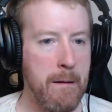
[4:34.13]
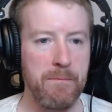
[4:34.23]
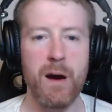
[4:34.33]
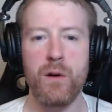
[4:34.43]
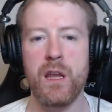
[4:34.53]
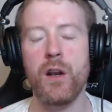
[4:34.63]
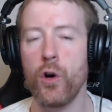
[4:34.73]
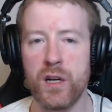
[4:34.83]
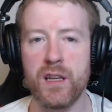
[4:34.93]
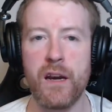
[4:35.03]
Now, you
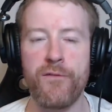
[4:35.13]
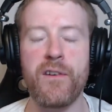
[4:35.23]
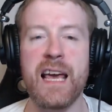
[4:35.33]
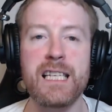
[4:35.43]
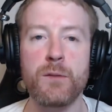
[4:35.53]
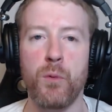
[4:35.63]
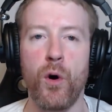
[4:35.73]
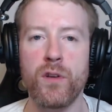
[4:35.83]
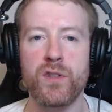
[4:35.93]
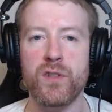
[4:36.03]
look at the different
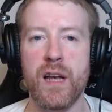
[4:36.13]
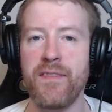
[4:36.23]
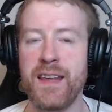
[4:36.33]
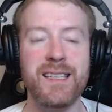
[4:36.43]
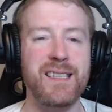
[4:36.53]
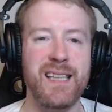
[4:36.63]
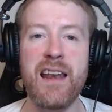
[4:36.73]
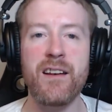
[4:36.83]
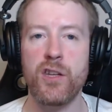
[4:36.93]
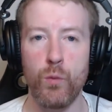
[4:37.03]
esports and the
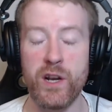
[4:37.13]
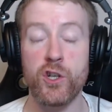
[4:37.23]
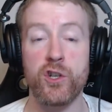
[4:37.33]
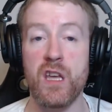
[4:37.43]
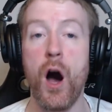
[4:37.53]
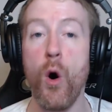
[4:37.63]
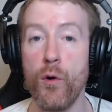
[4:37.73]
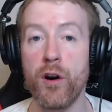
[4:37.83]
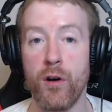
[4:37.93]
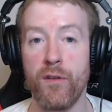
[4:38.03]
extent to which the
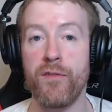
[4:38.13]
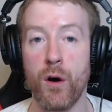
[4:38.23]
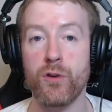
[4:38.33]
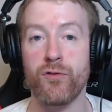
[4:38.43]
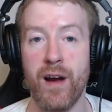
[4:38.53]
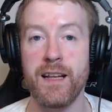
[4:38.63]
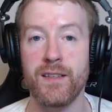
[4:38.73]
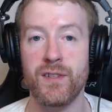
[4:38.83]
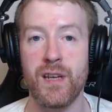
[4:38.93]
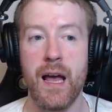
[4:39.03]
owner of those
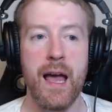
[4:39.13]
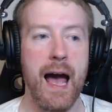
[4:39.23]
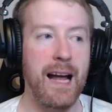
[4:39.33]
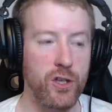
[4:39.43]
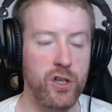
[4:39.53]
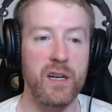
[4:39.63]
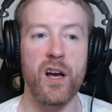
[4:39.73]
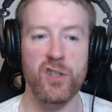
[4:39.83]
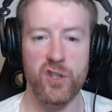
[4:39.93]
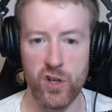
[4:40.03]
rights actually
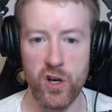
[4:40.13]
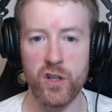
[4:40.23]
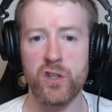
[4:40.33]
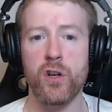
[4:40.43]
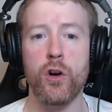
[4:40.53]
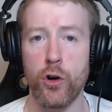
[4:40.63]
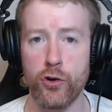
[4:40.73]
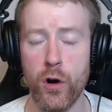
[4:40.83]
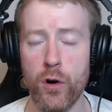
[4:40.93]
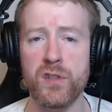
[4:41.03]
asserts and
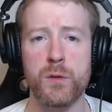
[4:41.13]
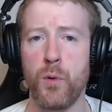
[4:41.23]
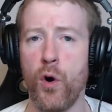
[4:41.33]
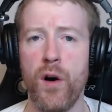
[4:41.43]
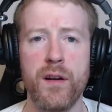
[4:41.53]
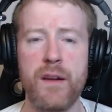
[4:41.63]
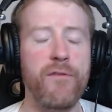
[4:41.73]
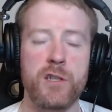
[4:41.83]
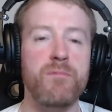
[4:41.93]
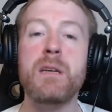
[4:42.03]
controls the sport
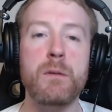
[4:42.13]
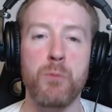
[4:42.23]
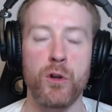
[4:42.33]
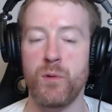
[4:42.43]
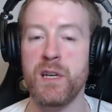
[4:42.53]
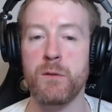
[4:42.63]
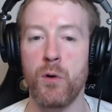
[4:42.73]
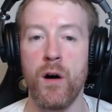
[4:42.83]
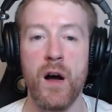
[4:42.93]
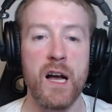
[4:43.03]
differs from esport to
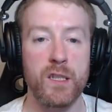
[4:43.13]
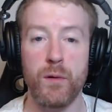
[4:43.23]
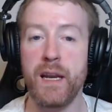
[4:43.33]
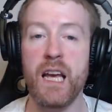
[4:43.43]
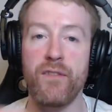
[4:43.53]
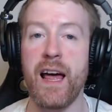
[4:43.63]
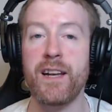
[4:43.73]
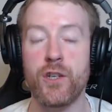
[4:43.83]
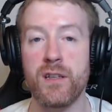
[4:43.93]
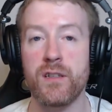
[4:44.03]
esport. So in League of
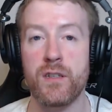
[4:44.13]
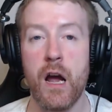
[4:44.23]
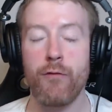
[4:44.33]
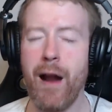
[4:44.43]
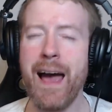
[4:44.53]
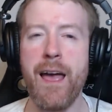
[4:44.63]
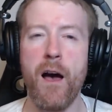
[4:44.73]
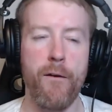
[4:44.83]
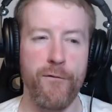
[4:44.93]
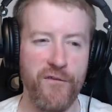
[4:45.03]
Legends, Riot
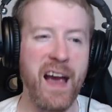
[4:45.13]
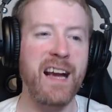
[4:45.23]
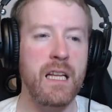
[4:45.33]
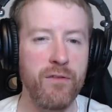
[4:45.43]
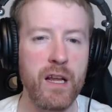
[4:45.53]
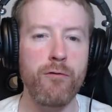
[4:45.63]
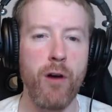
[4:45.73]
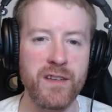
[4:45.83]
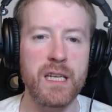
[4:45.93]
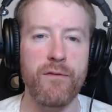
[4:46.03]
effectively
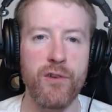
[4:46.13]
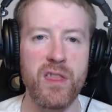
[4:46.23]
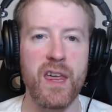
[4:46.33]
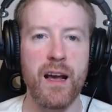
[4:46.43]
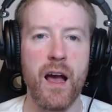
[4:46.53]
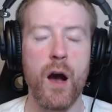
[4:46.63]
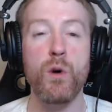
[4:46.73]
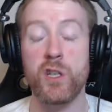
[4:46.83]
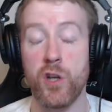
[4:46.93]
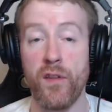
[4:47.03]
runs everything, and
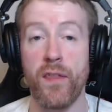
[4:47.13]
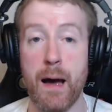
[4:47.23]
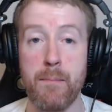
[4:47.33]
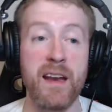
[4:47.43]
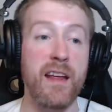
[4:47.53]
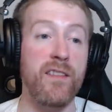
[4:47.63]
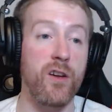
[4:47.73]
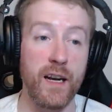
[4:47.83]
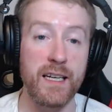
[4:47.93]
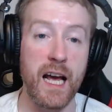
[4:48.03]
we saw that that meant in the
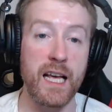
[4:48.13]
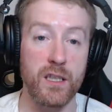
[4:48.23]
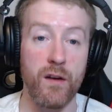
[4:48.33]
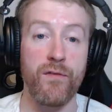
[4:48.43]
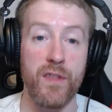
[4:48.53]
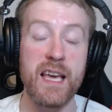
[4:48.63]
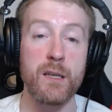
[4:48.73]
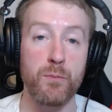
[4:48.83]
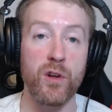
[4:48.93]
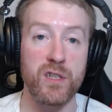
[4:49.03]
early days of the
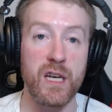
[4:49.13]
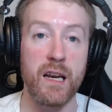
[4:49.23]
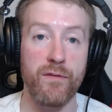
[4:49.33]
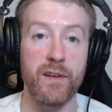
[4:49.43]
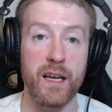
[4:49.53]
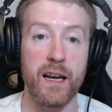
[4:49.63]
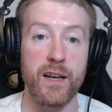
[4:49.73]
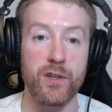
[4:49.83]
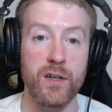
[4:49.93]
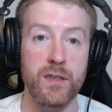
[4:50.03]
esports side of League of
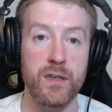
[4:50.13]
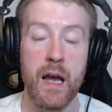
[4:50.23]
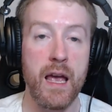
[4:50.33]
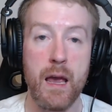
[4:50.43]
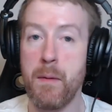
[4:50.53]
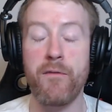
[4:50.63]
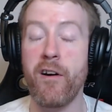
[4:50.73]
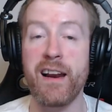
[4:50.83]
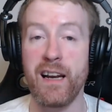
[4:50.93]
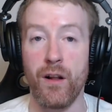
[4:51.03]
Legends, it meant
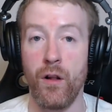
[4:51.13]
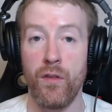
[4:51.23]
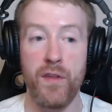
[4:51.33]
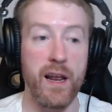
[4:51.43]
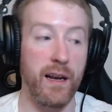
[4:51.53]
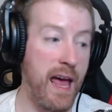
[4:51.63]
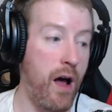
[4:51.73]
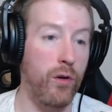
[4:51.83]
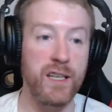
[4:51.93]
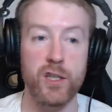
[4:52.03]
very little. They let
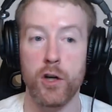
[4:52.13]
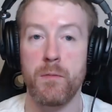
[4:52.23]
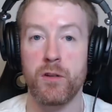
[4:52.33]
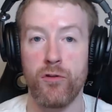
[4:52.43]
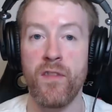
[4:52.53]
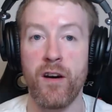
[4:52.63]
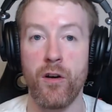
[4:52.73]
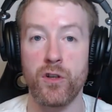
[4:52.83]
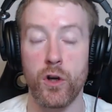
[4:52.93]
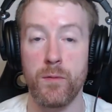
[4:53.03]
all these tournaments run
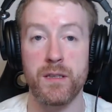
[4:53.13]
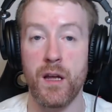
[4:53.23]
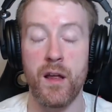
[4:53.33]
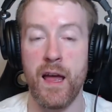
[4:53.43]
their tournament